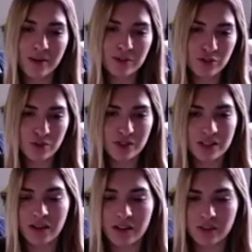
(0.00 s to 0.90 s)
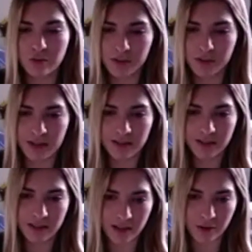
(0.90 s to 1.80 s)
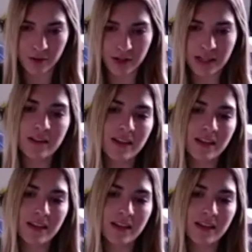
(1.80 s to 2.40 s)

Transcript: choosing a subthematic category